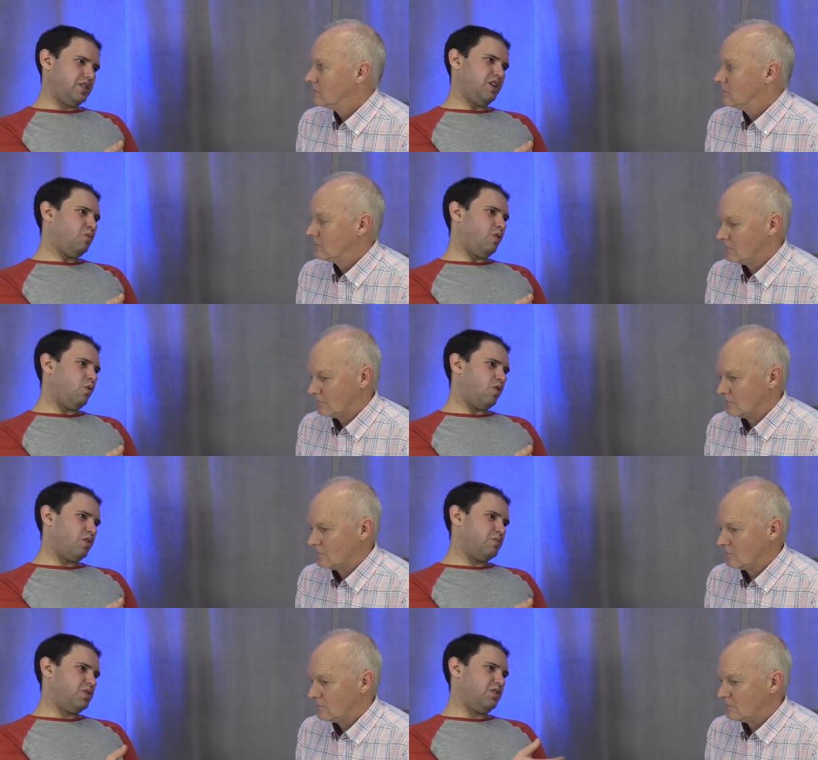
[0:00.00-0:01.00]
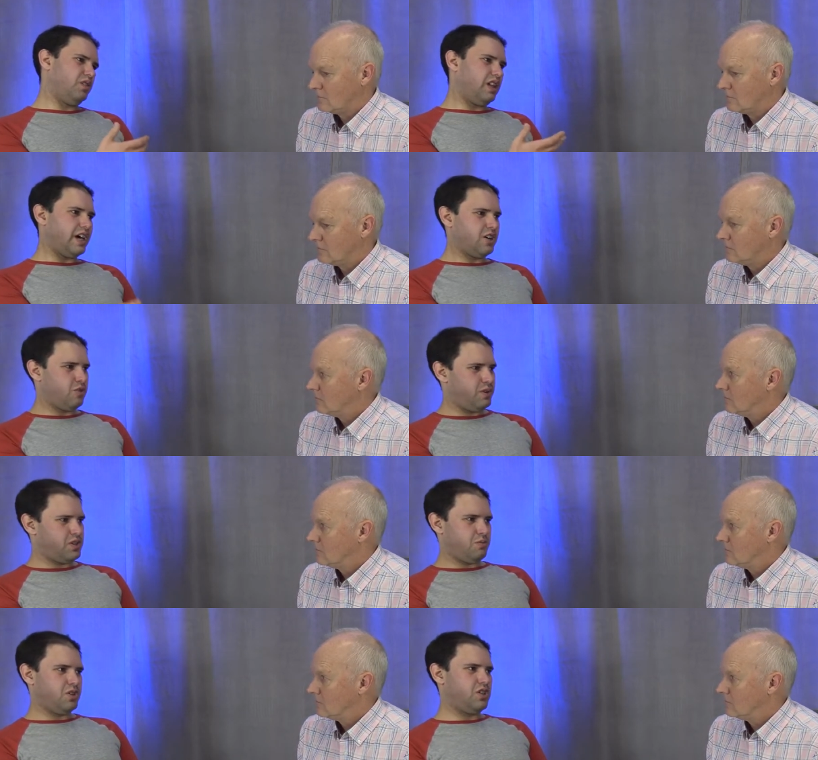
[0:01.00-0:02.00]
Speaker 1: somewhat warm, so the
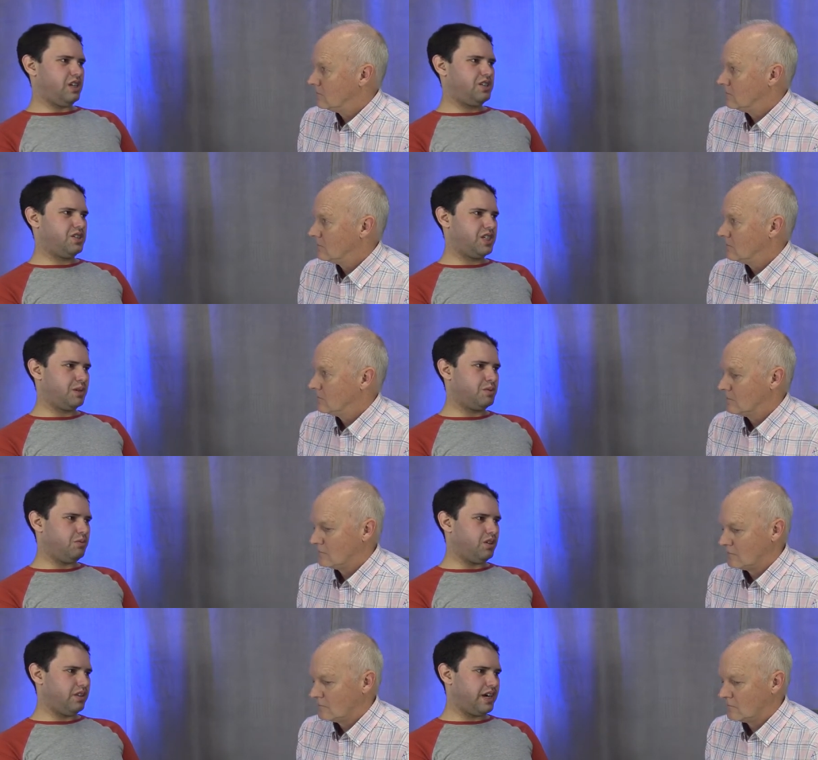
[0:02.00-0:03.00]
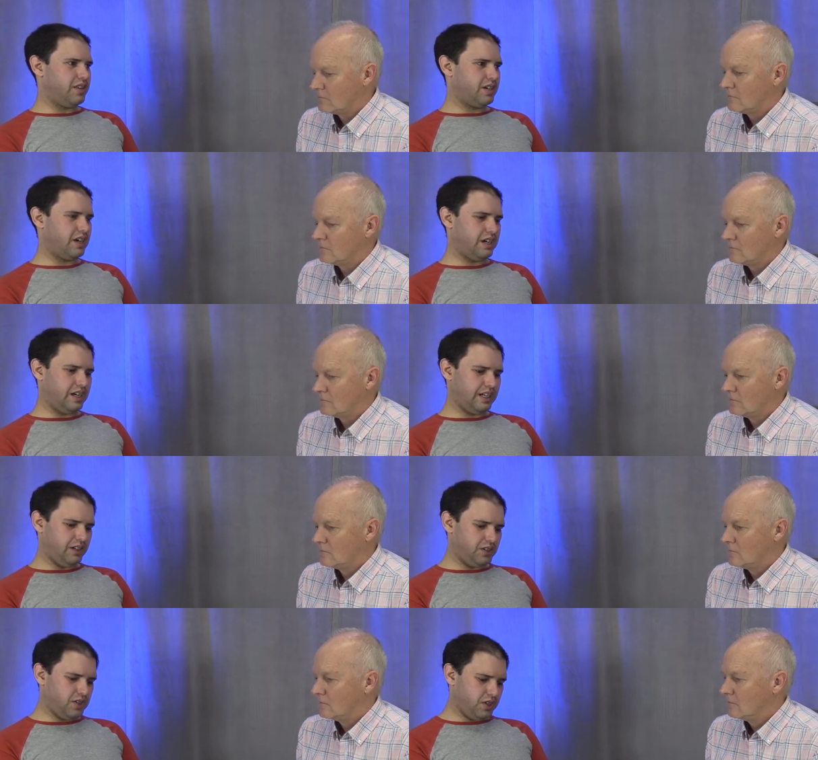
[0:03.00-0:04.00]
Lycomings are much less susceptible to that. The
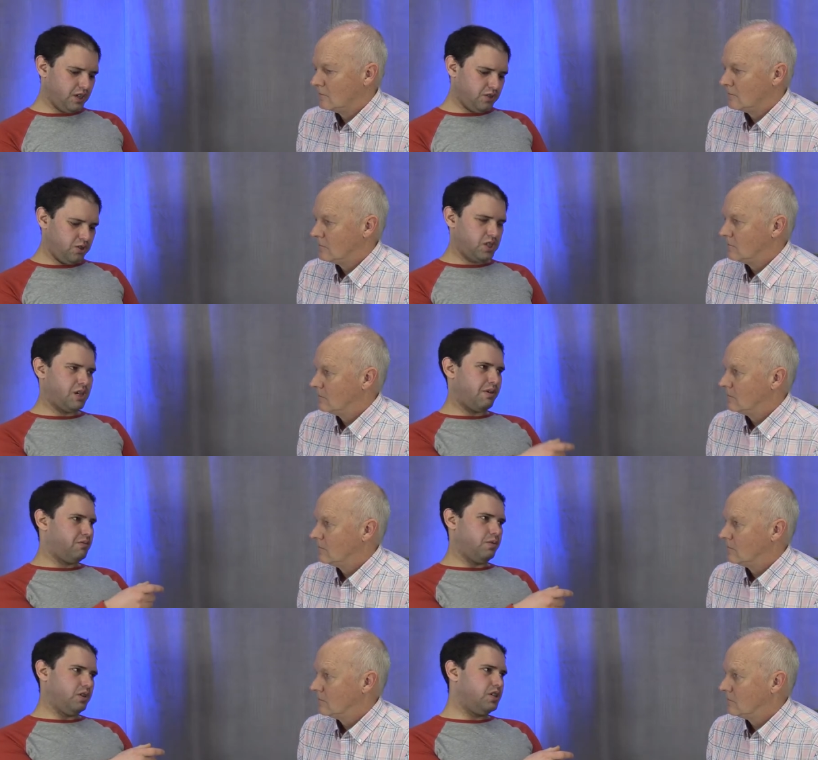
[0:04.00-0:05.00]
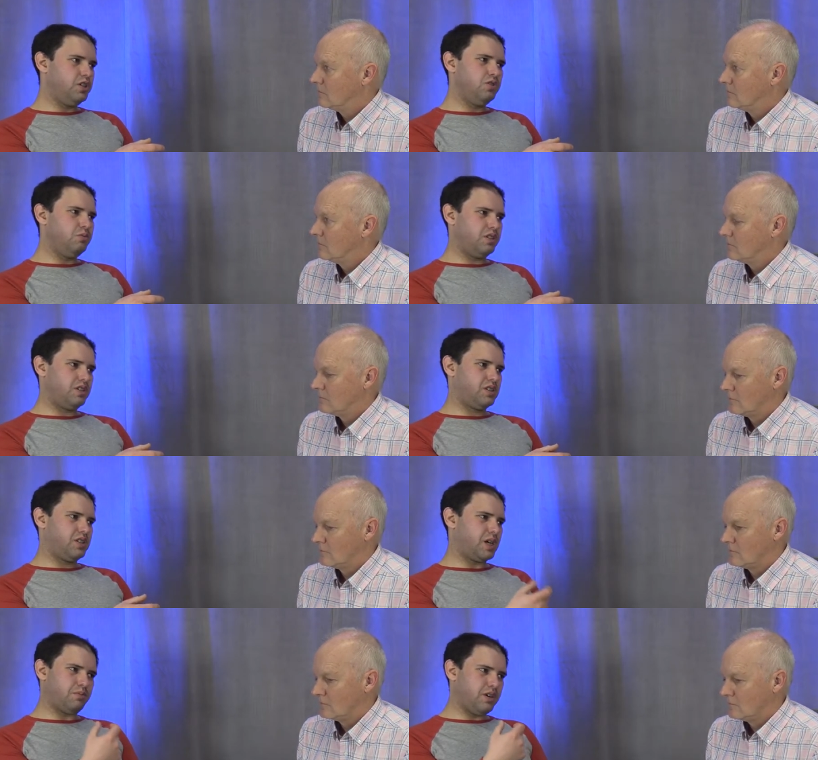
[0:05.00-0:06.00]
Continentals just come up through a tube that's
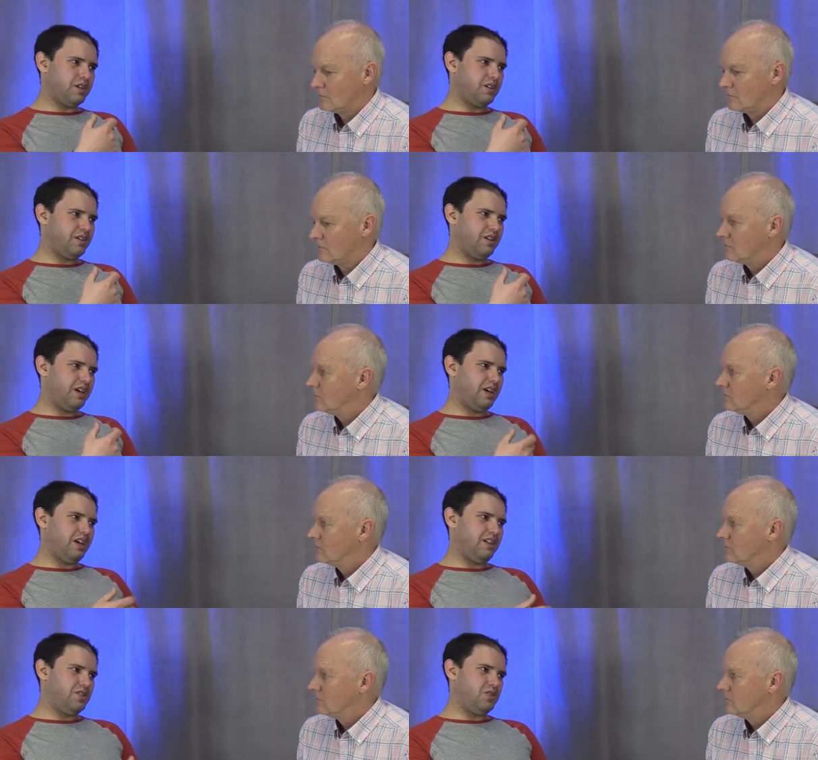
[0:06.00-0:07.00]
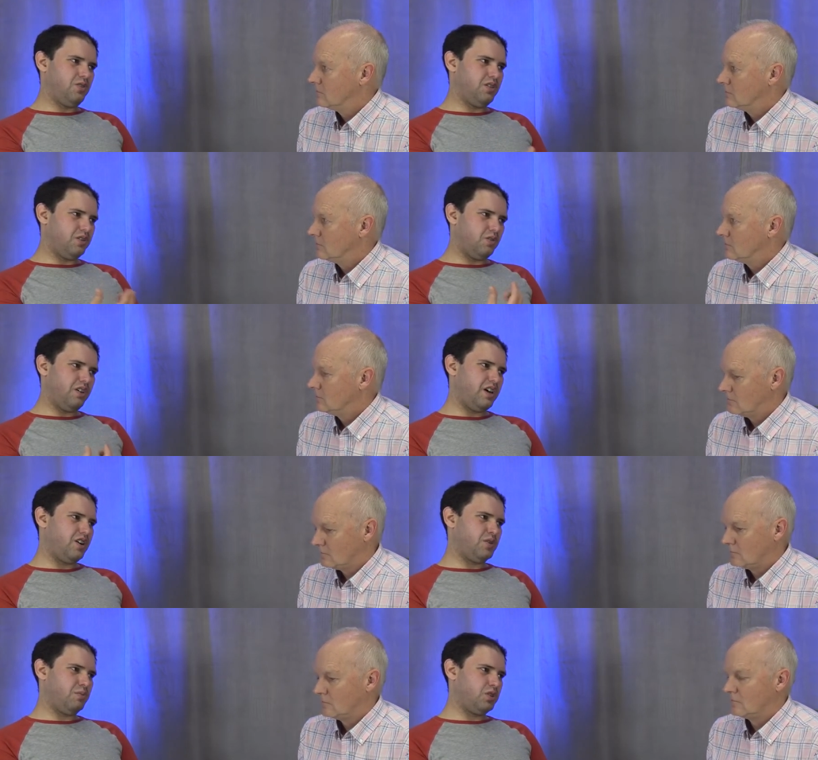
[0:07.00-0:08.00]
separate, and so the
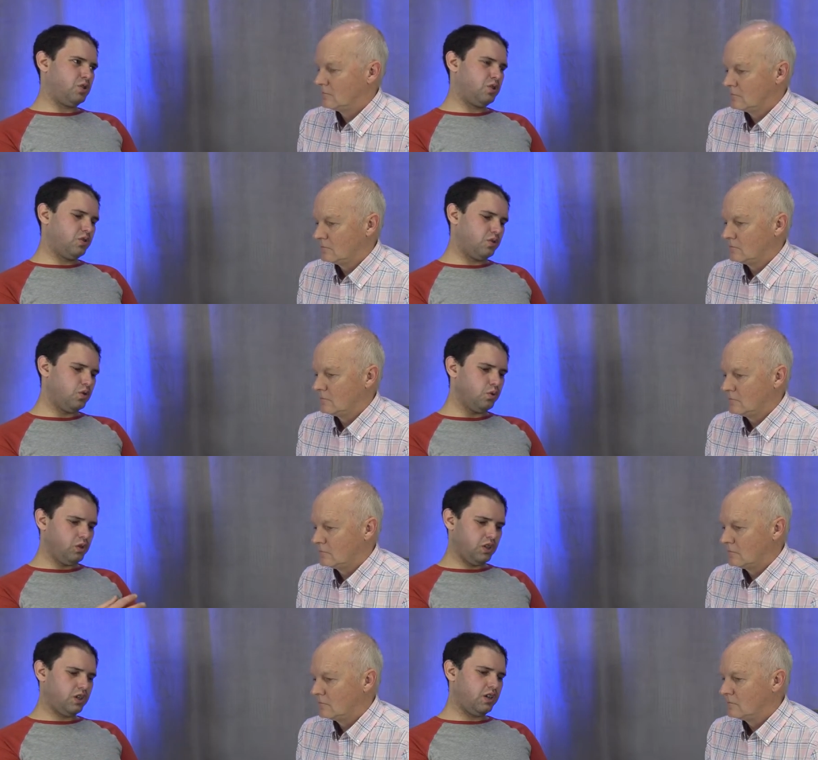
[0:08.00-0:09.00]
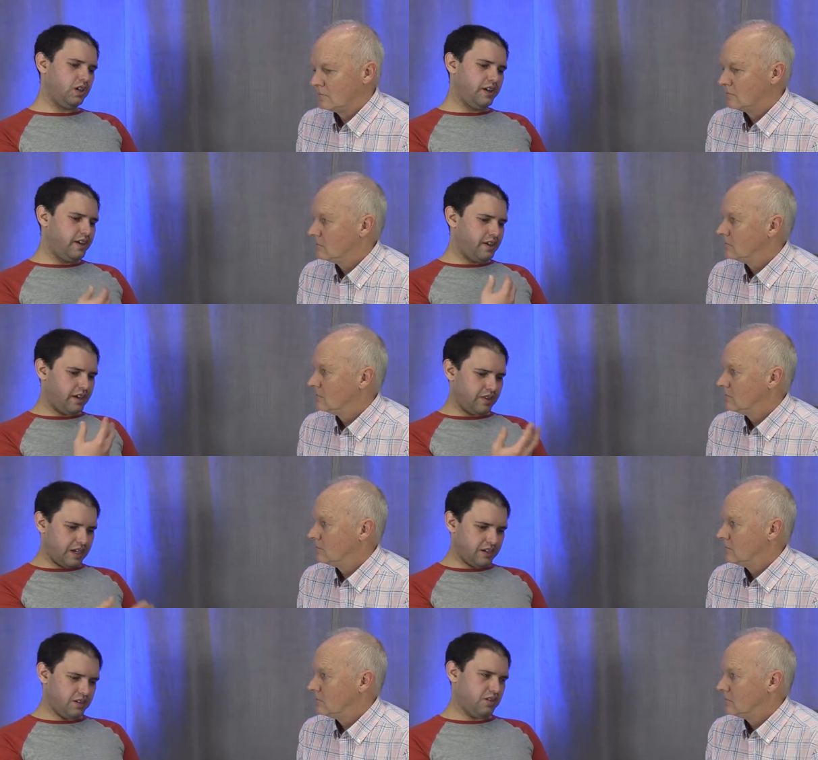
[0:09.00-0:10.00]
air is much cooler, and
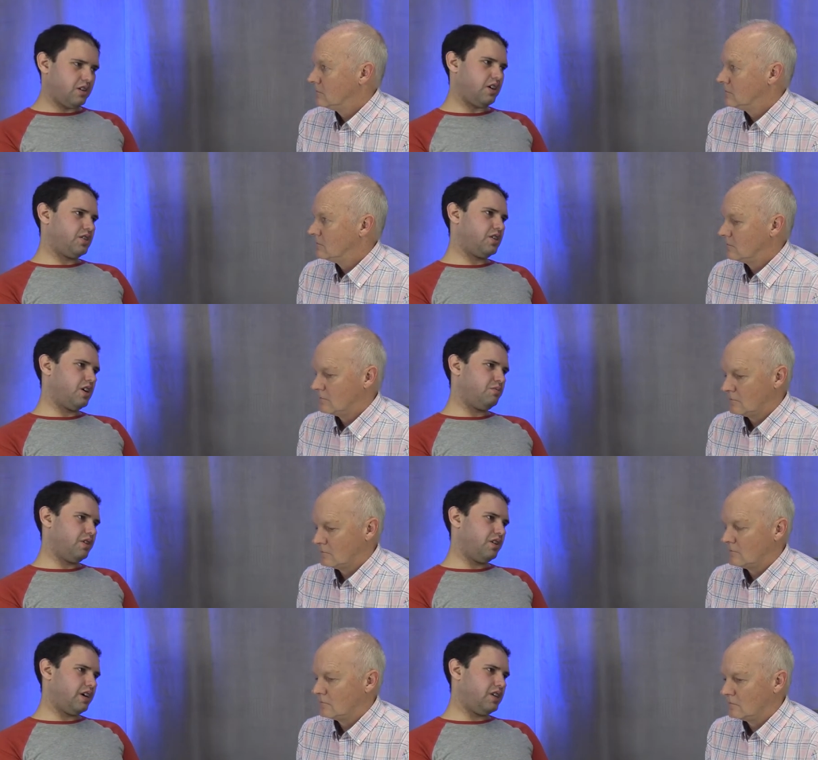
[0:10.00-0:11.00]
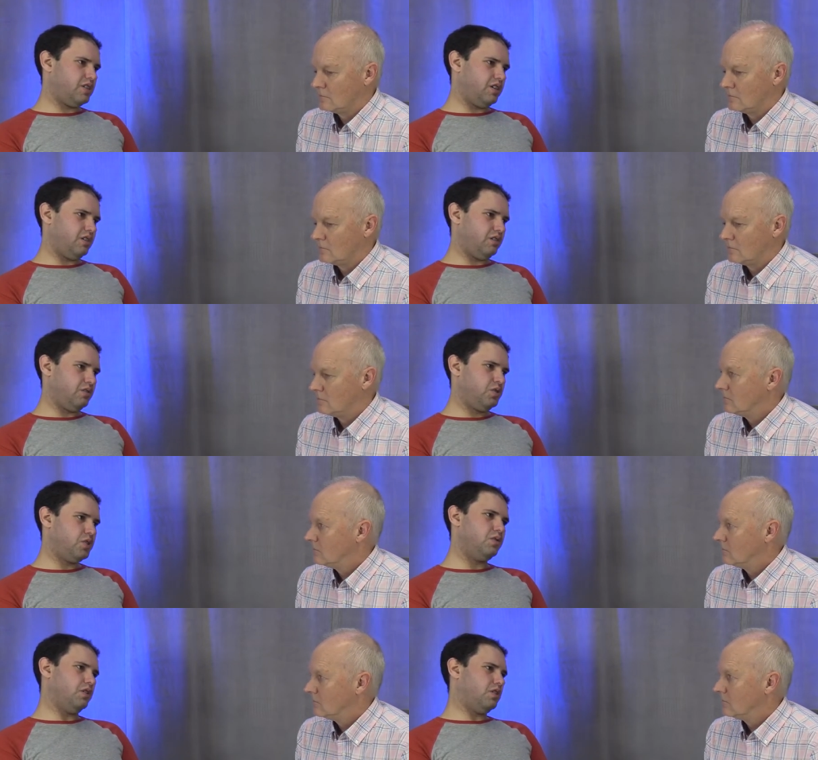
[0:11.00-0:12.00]
that can cause carburetor icing
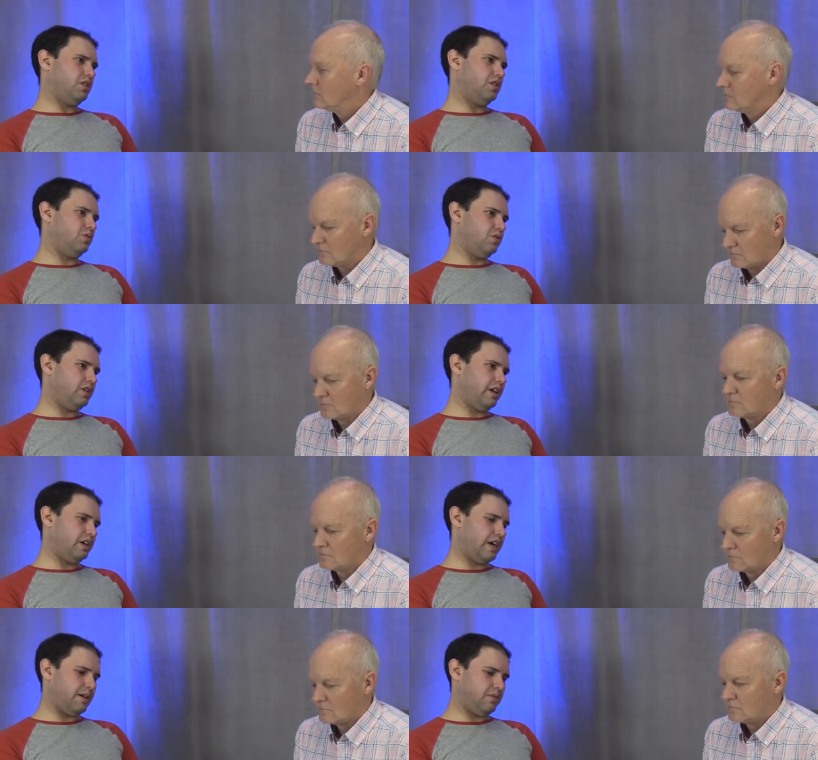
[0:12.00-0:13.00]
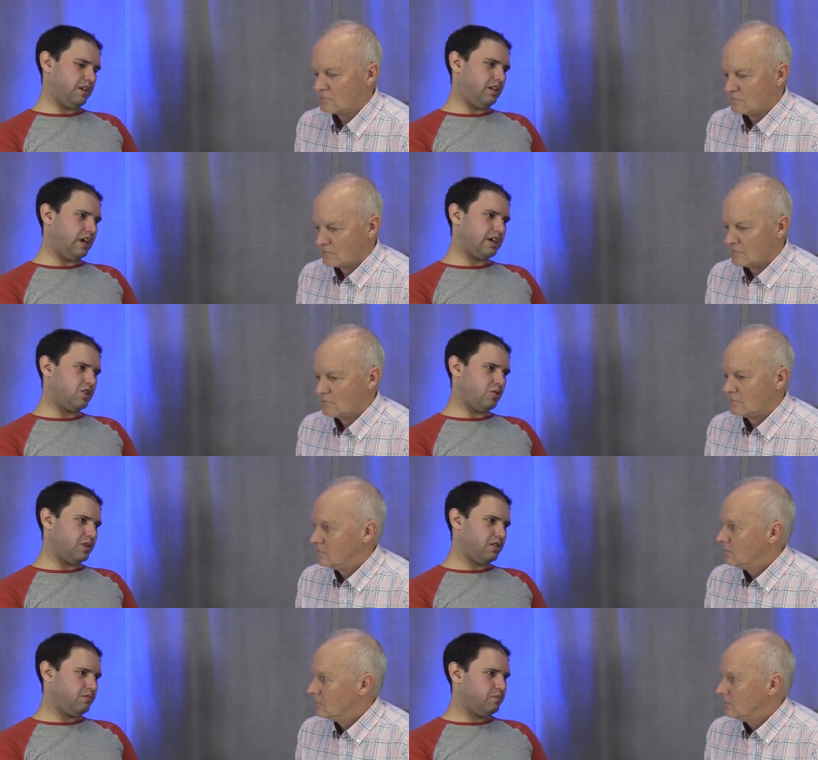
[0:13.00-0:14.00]
sooner than it would ha happen in a Lycoming.